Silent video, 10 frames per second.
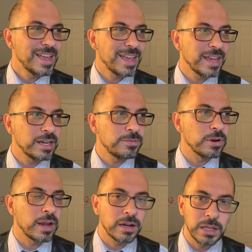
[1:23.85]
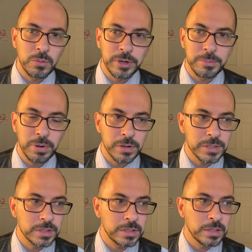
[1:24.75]
And if you're handling one in
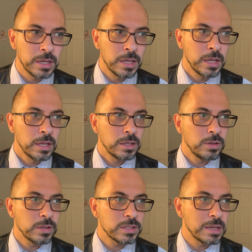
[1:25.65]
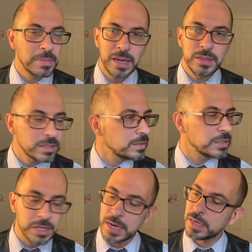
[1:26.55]
person, you can say, man, this is the
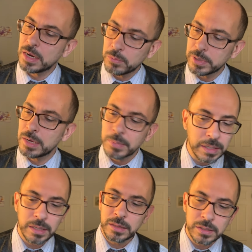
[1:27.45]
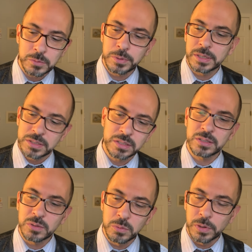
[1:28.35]
jacket I want. I'm going to get this one. It's just
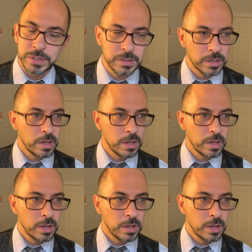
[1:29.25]
the coolest.